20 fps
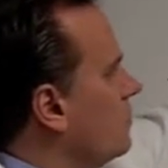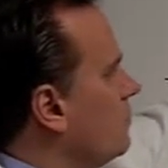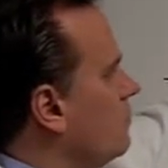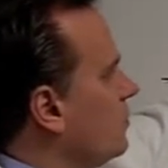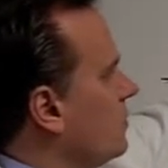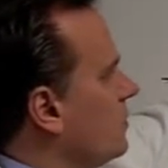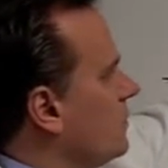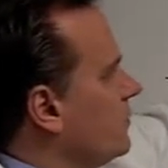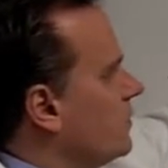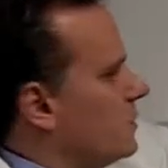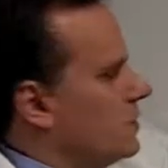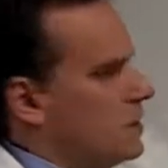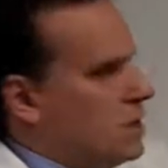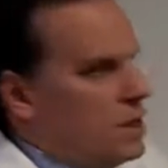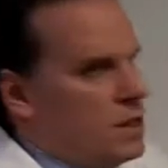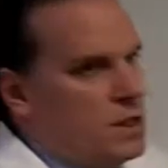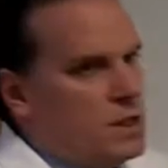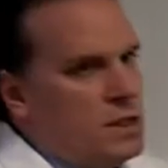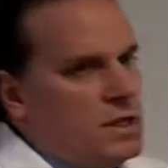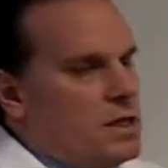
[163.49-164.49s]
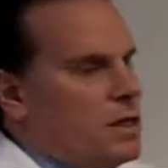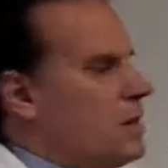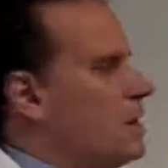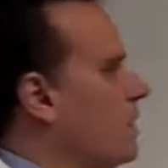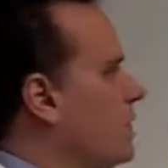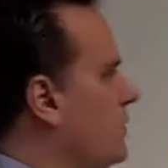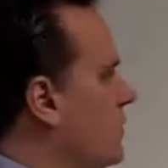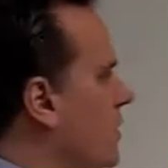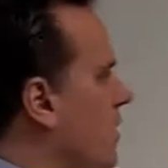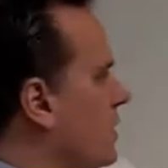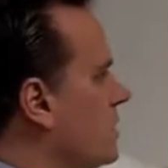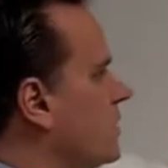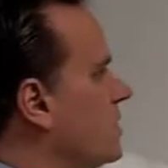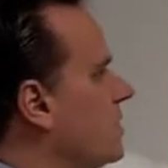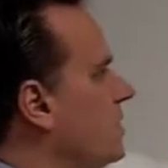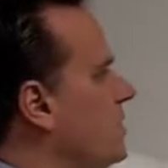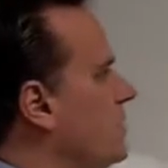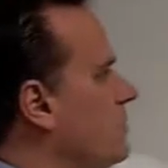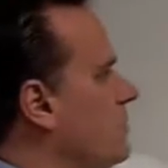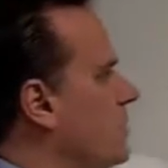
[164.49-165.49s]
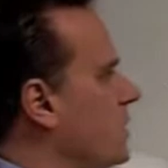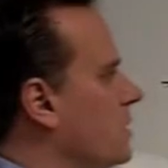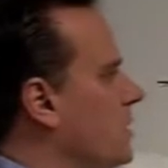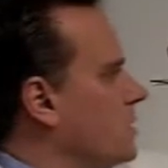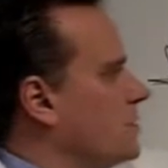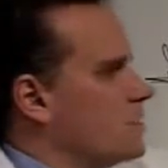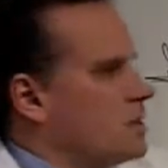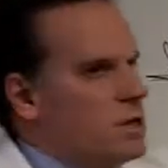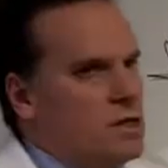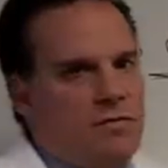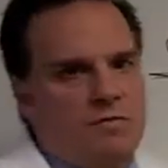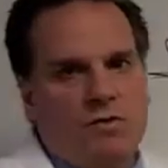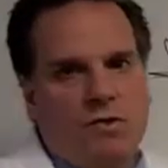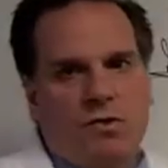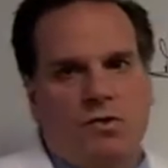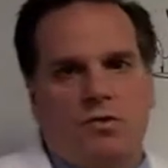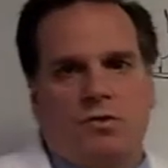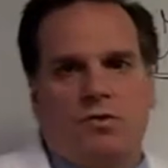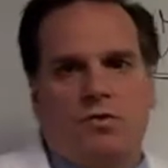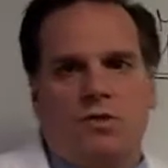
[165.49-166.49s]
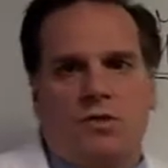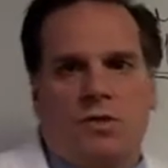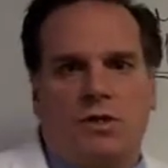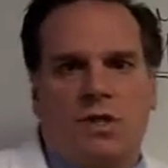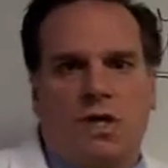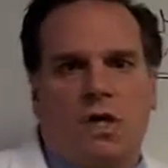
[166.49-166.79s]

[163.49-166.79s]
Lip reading: With the fatigue, if you're not sleeping, let's give you